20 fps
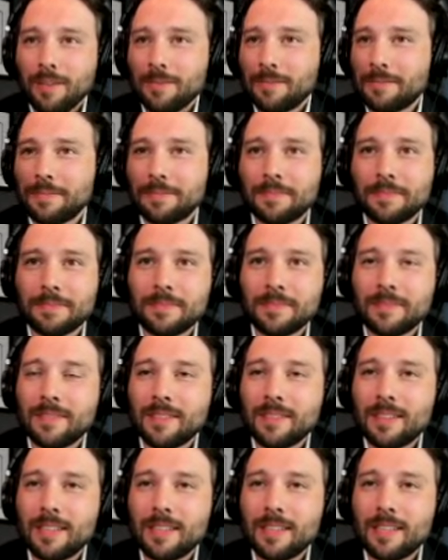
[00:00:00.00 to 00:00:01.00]

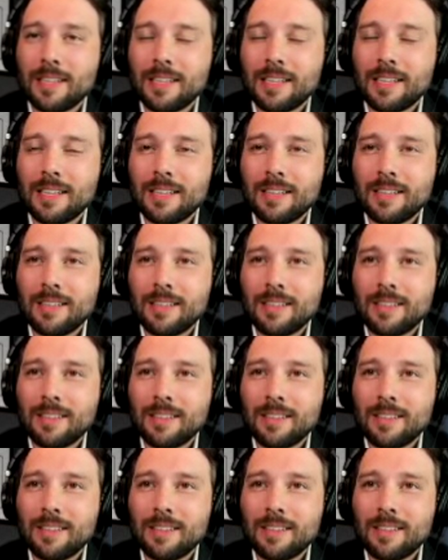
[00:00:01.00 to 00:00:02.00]

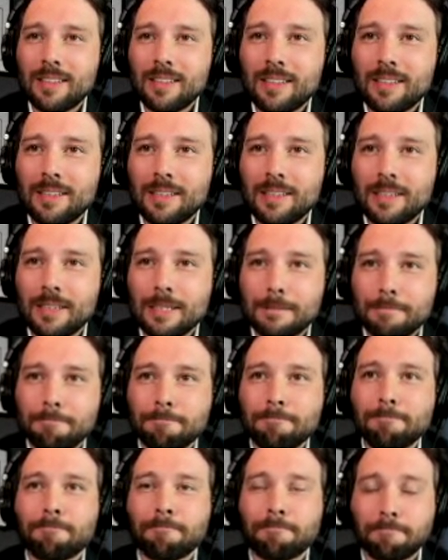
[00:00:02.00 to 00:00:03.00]

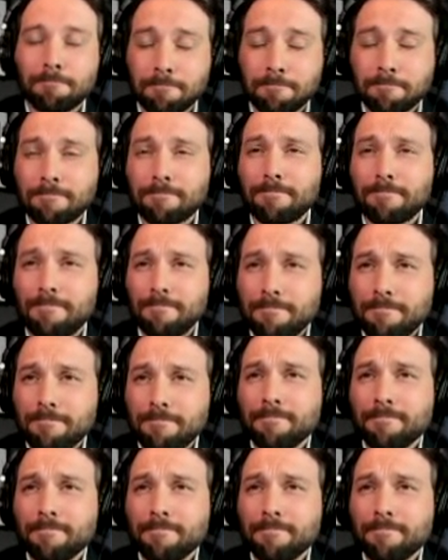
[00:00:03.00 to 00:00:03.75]
The person shown says nothing.